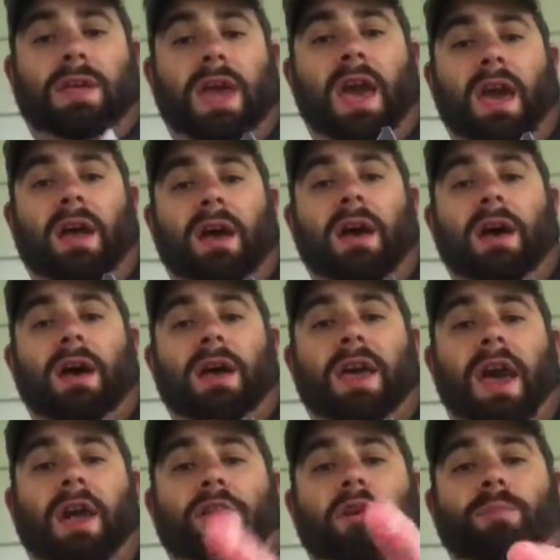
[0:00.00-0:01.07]

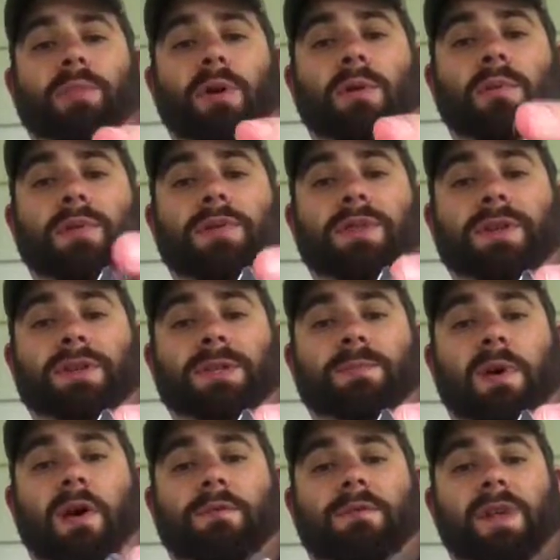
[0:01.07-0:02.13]
can opener with the
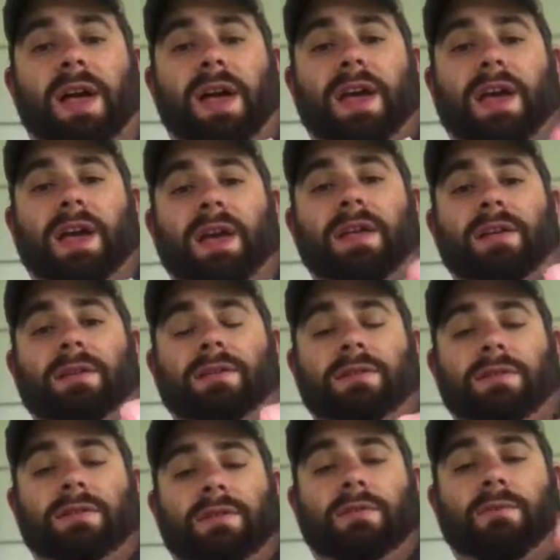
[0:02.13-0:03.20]
small flathead,
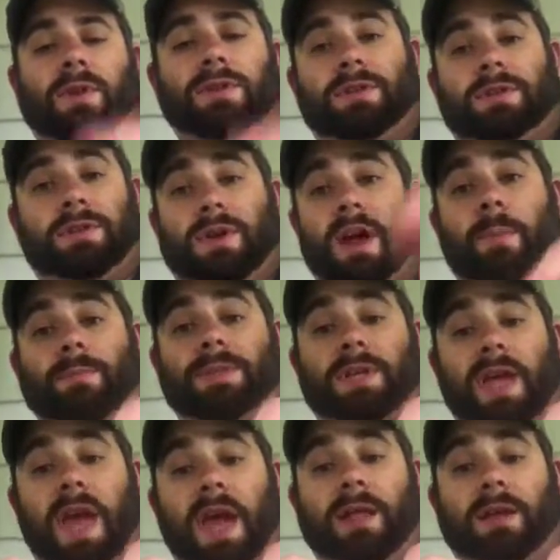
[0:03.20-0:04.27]
which comes in
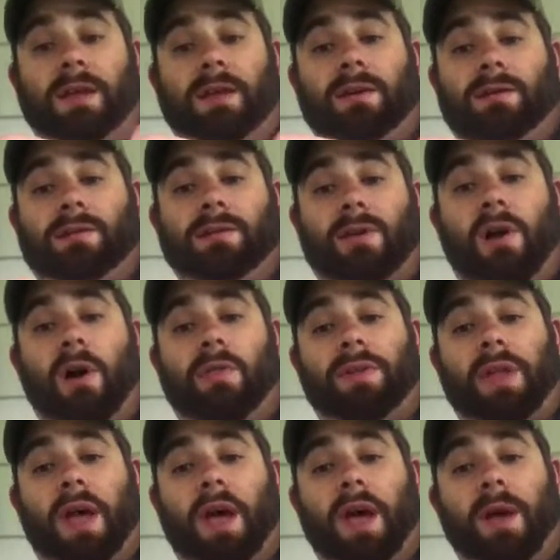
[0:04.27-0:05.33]
handy all the
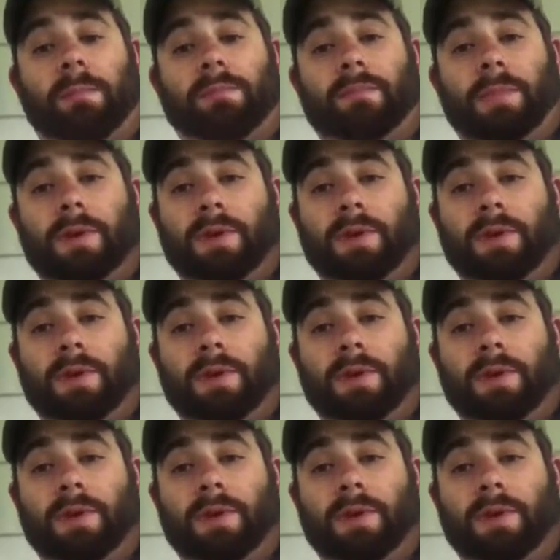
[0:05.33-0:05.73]
time.